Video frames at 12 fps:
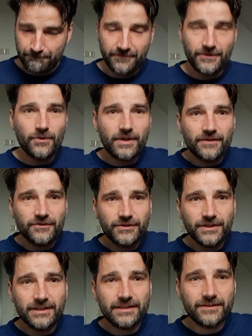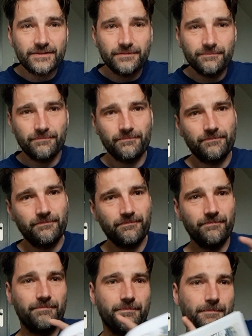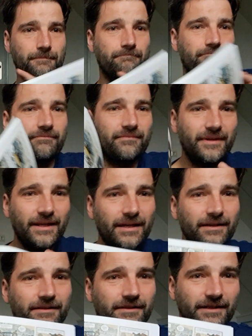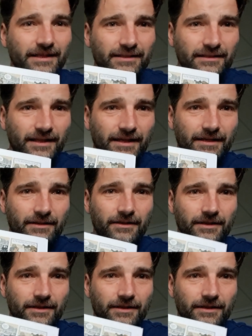You can see it in the inlay